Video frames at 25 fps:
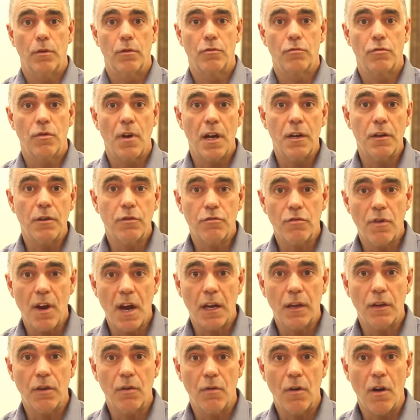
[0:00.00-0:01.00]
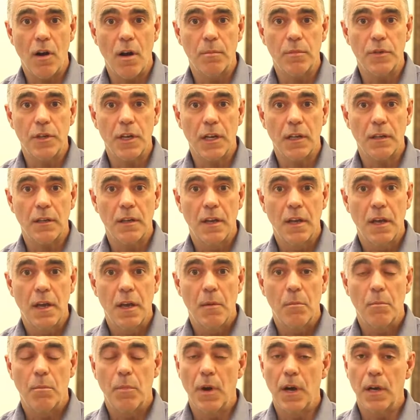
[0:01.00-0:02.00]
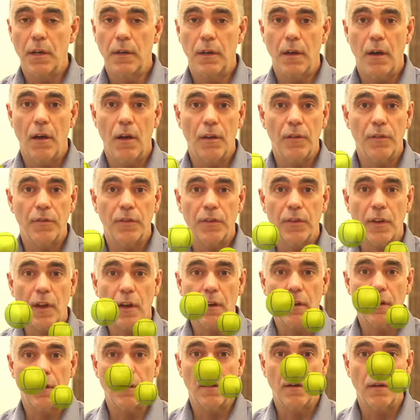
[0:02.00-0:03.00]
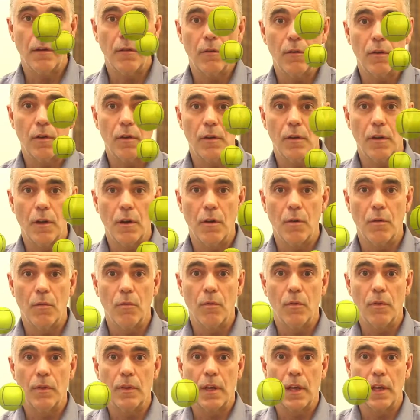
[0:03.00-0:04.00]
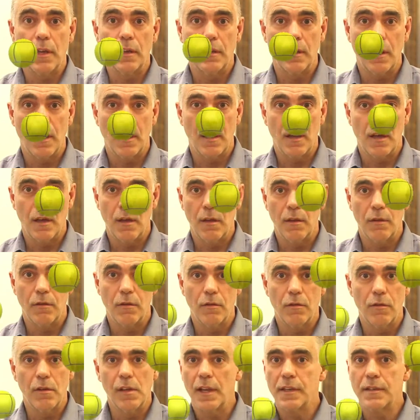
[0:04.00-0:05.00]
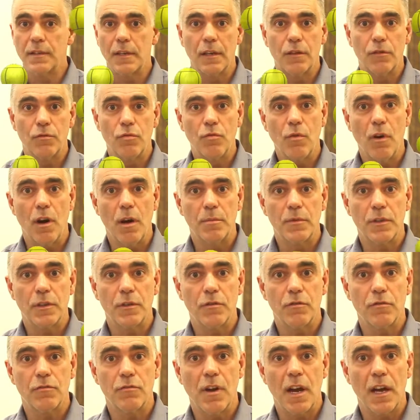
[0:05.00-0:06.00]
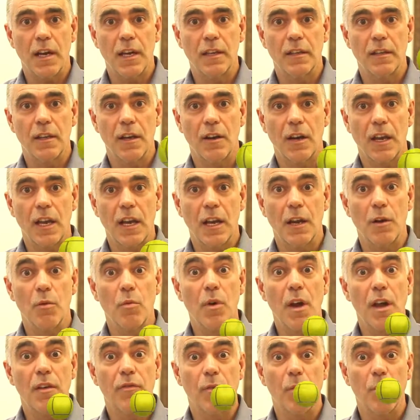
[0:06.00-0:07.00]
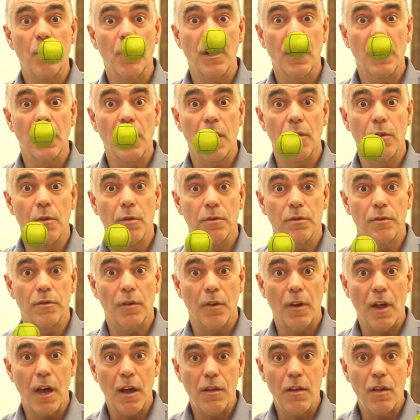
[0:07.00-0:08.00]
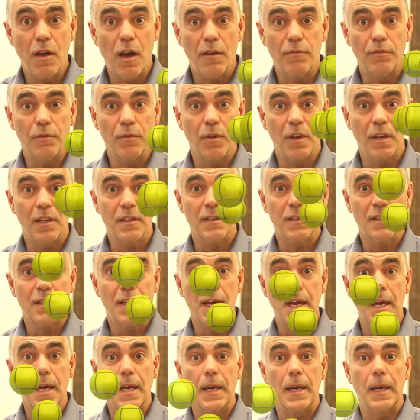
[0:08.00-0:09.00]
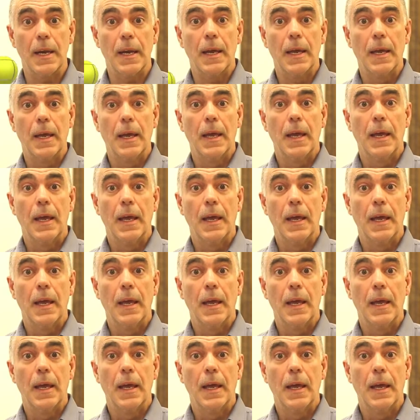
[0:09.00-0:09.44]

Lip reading: You're trying to track your object, but all of a sudden, let's say 2 objects you're tracking, they're getting away from one another. So now you have to extend